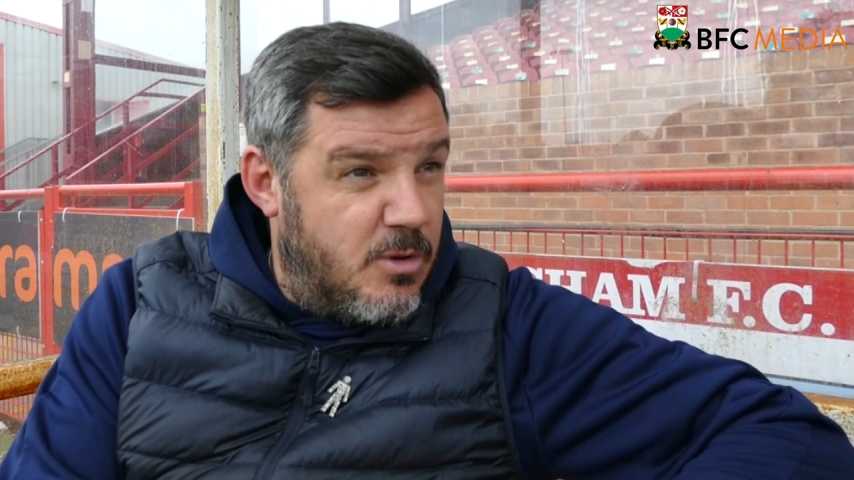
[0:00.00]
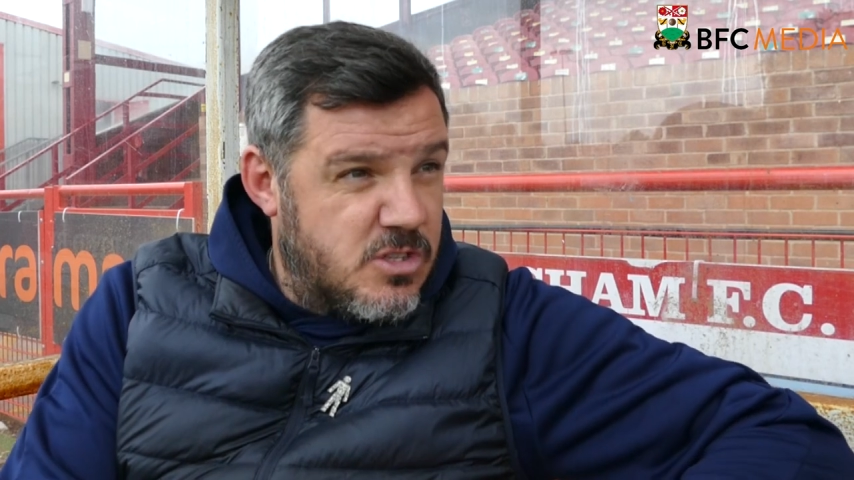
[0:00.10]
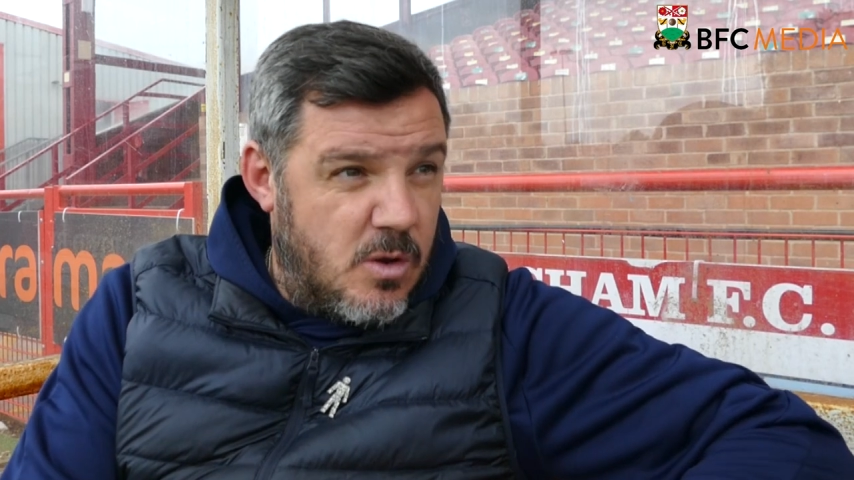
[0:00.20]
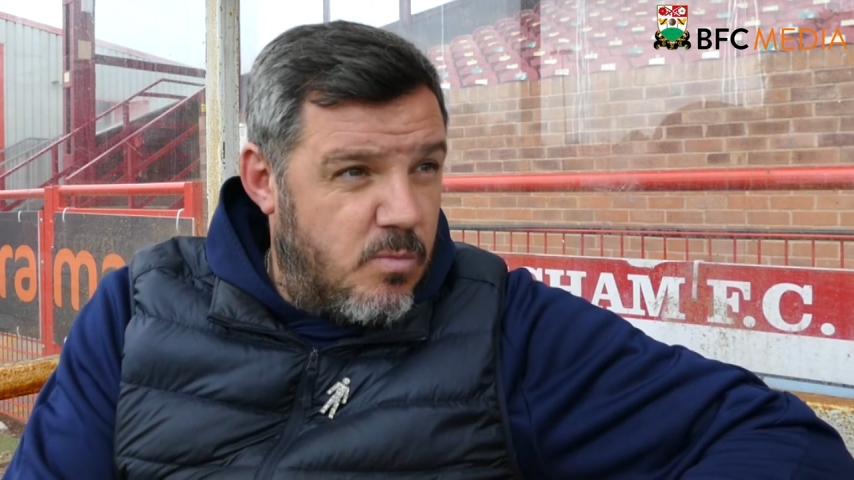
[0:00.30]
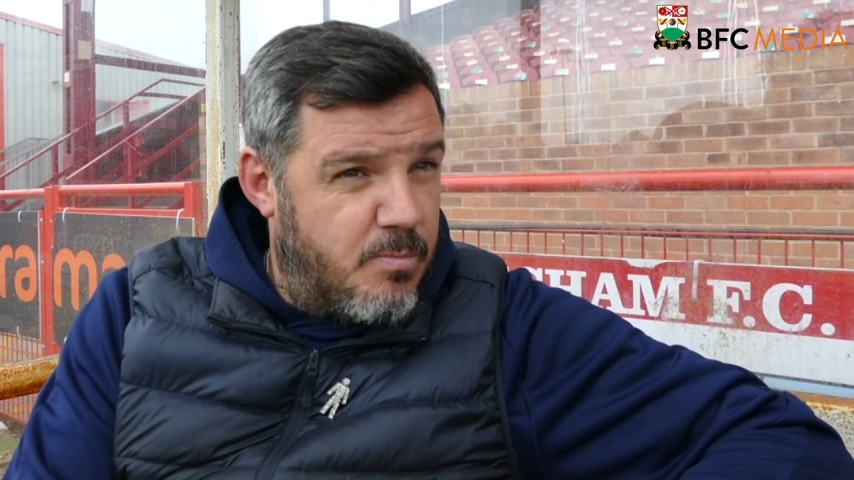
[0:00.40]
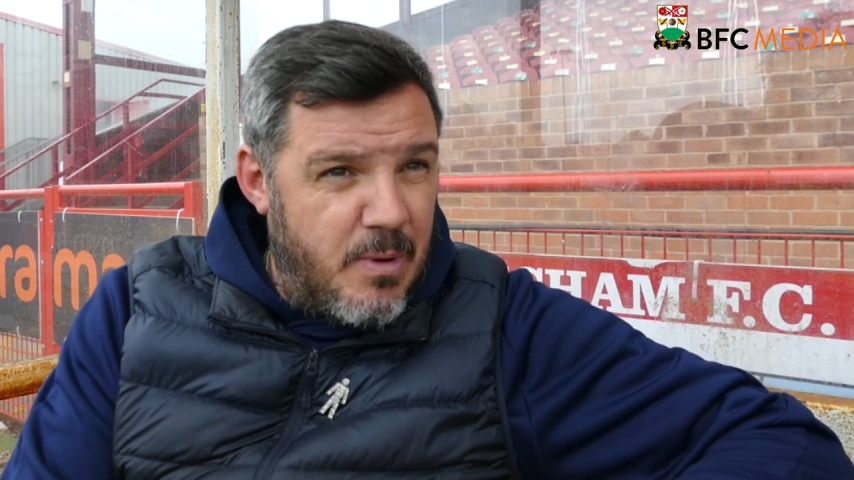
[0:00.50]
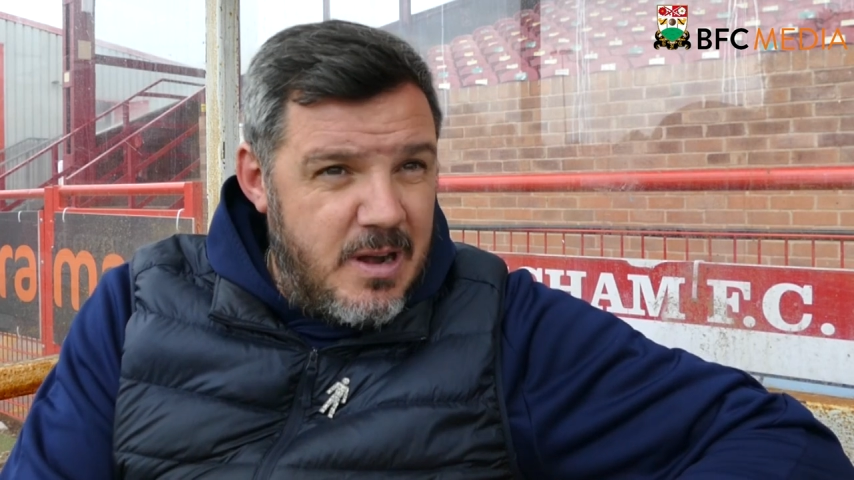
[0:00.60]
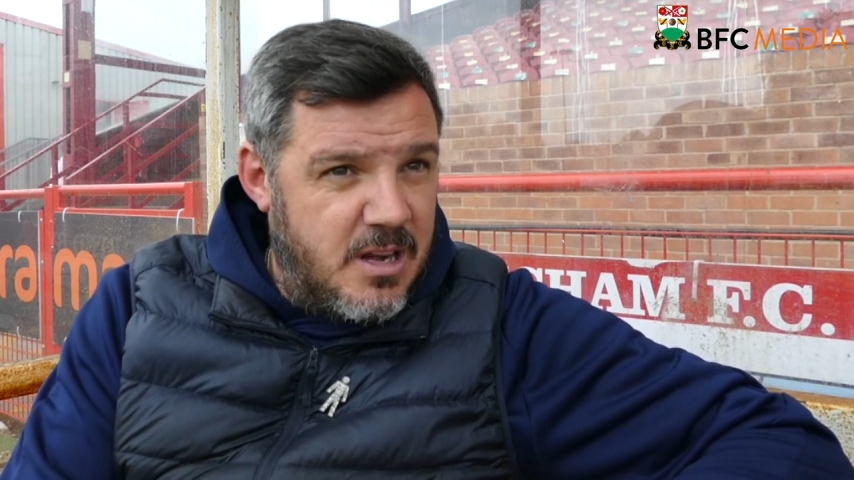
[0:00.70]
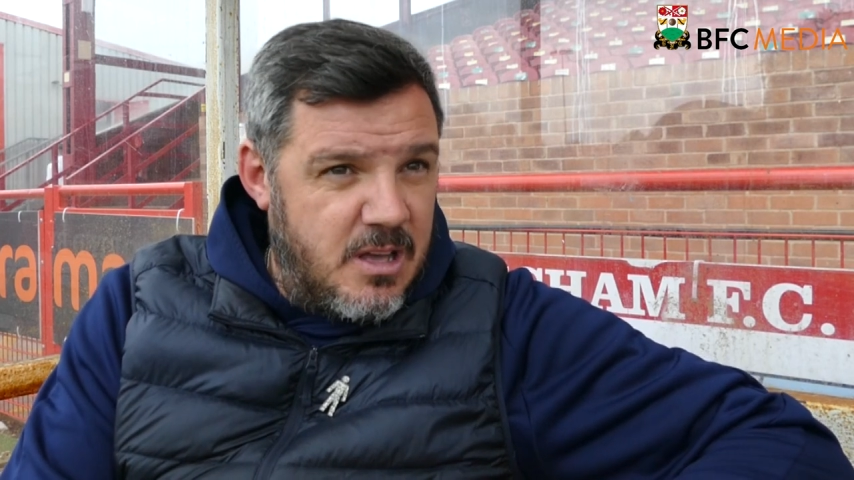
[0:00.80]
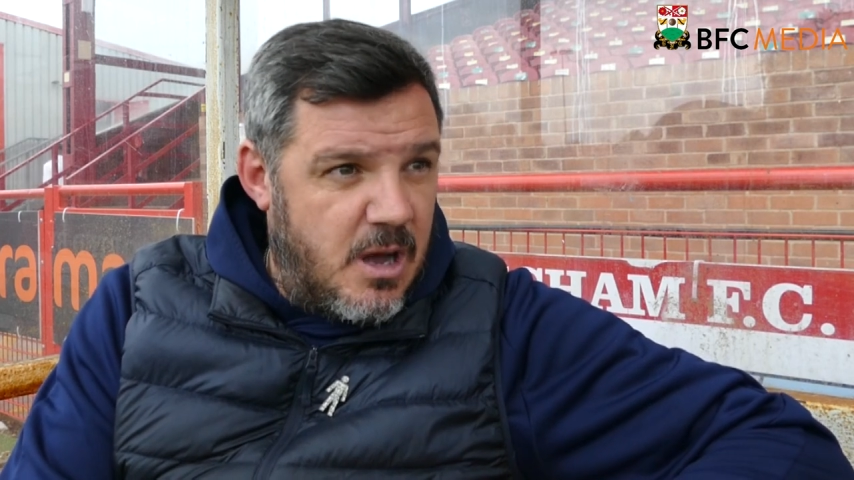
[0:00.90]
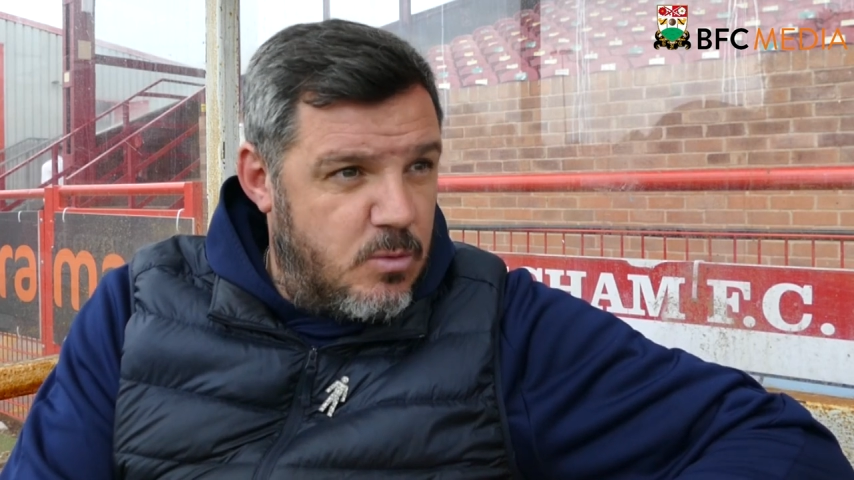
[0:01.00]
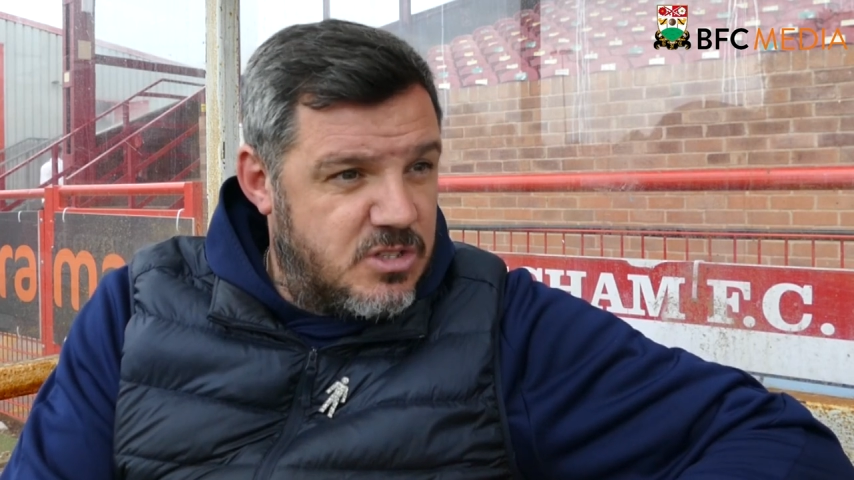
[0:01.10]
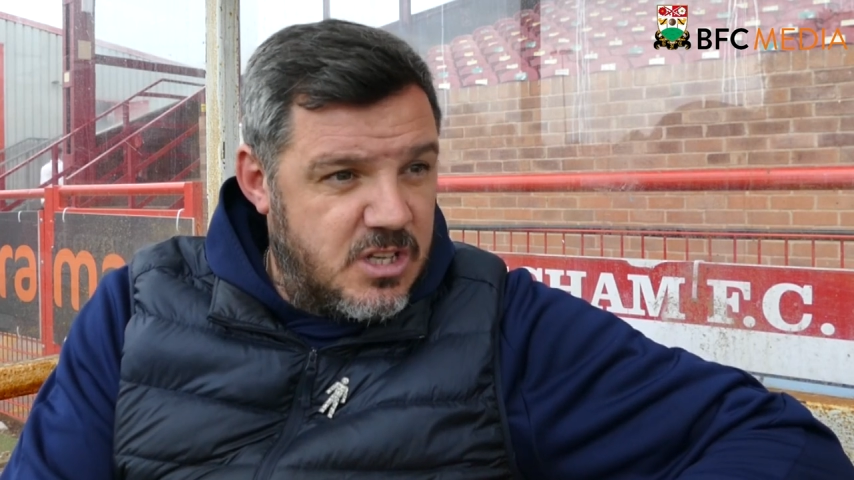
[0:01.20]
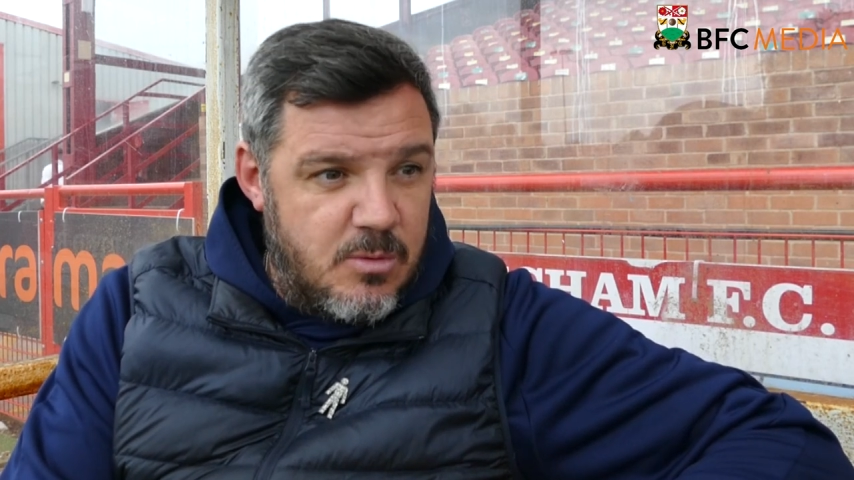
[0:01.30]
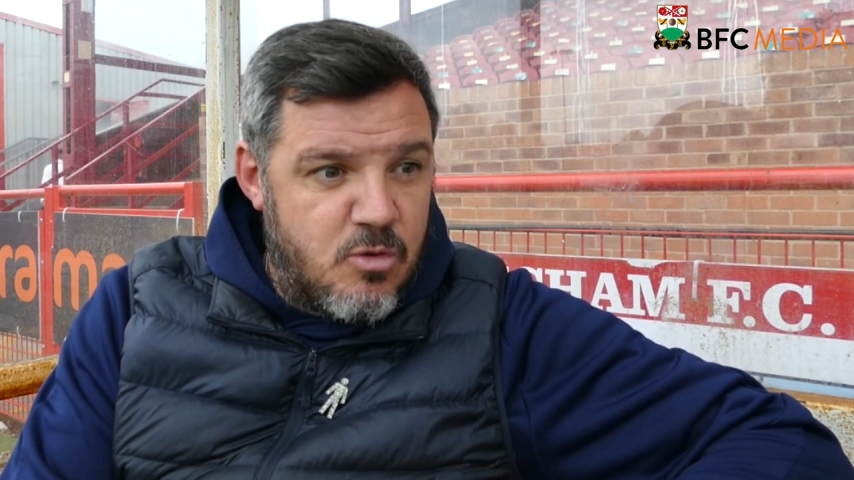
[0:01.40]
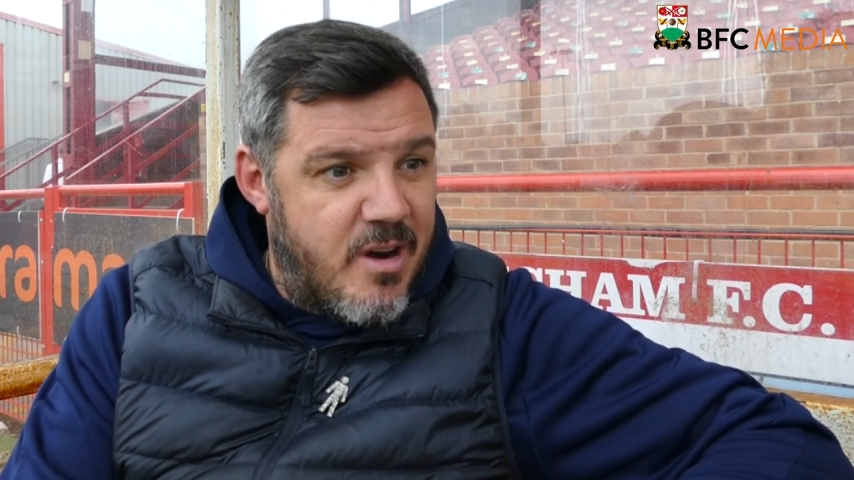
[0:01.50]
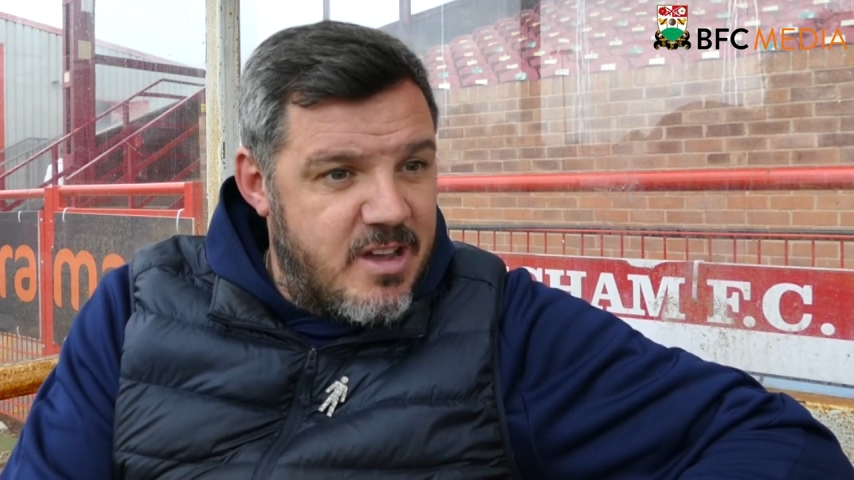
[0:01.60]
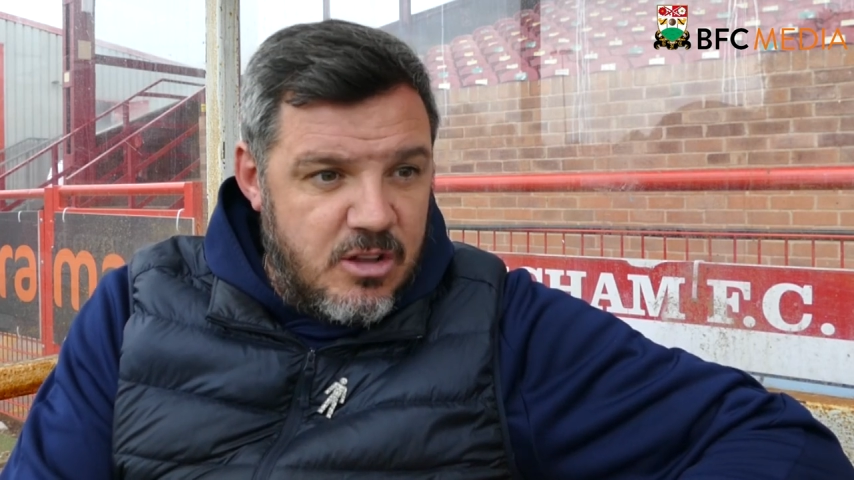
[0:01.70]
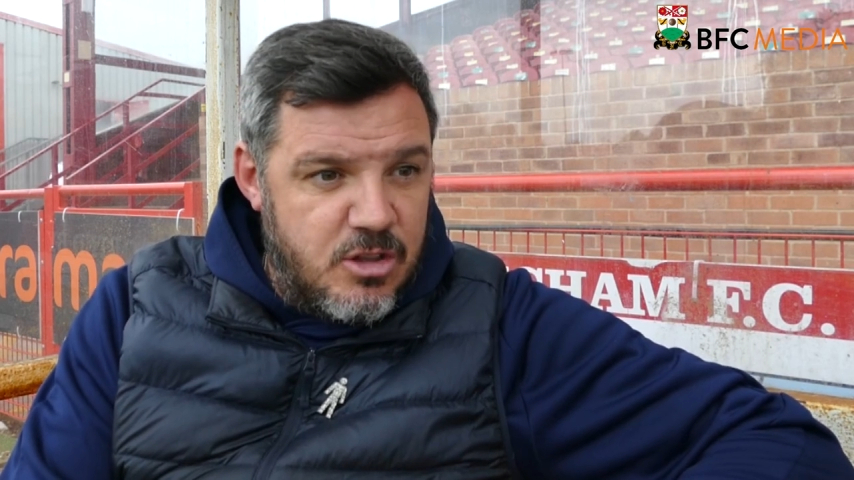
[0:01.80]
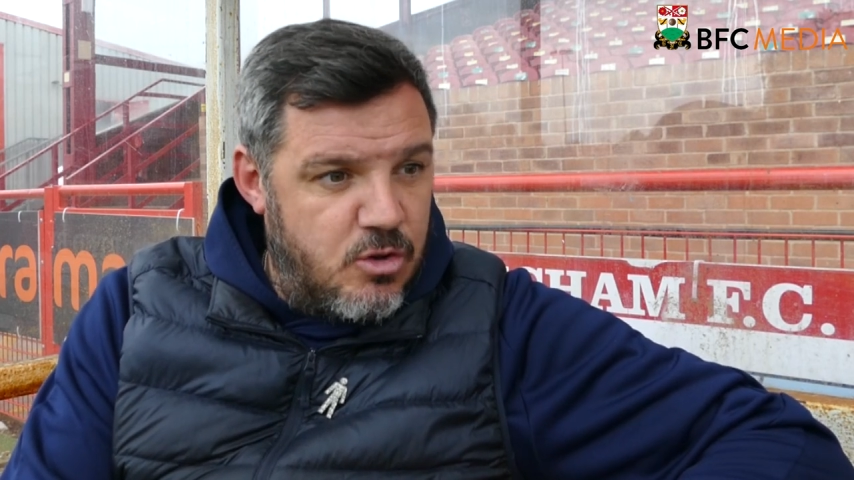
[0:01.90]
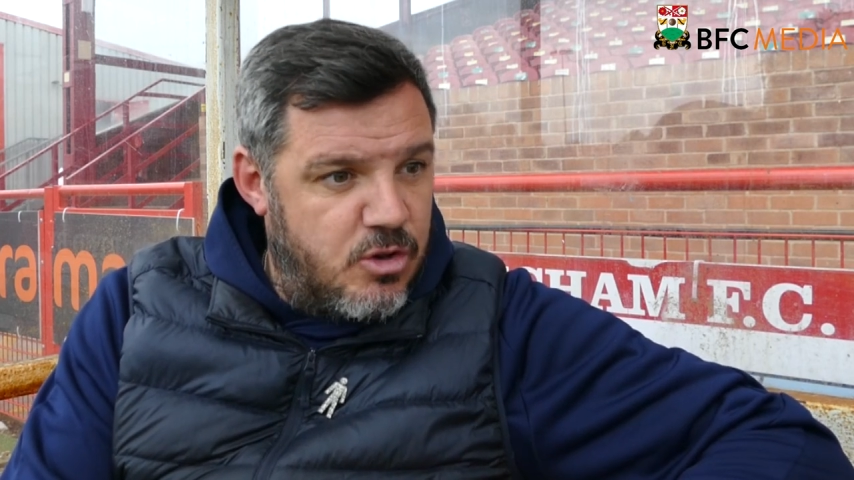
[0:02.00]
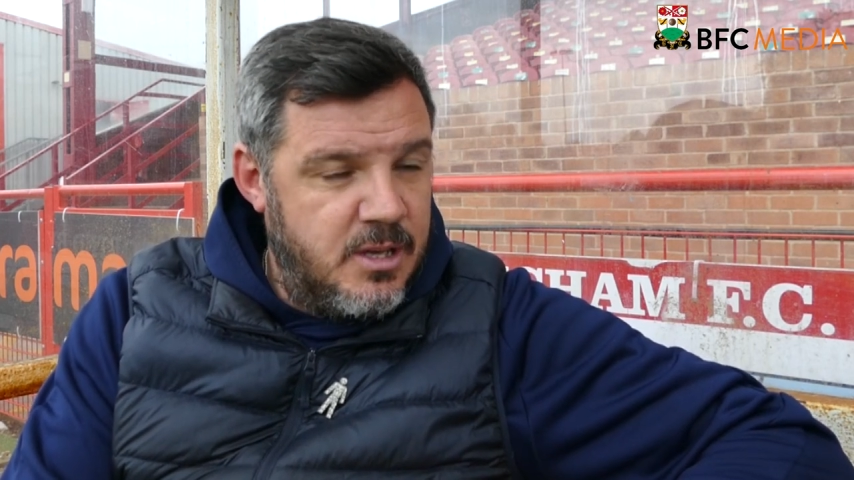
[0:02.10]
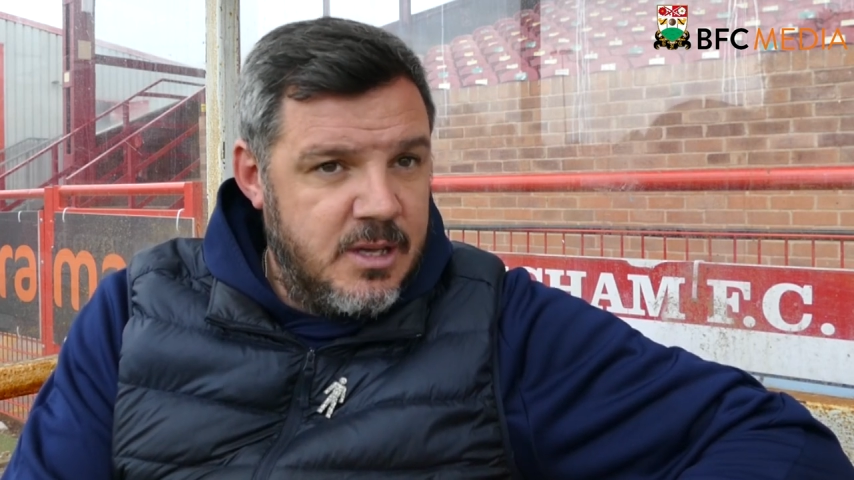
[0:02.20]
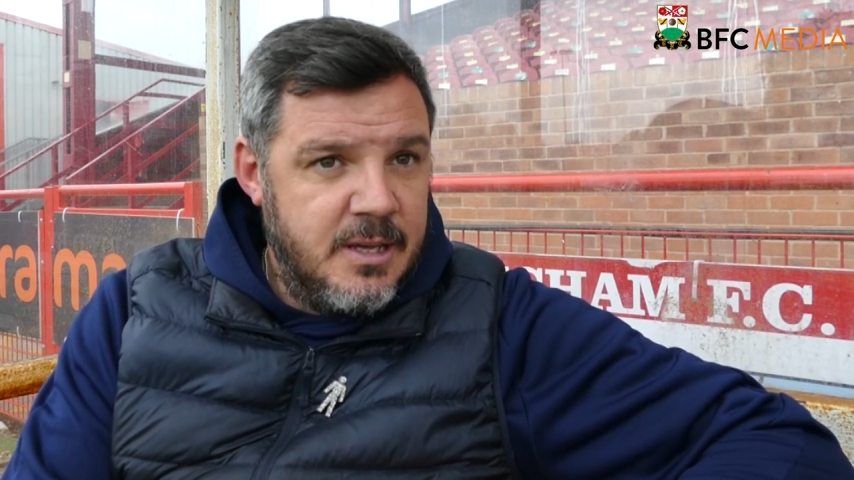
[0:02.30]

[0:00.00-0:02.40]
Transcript: Looks like a brilliantly coached team, great on the eye,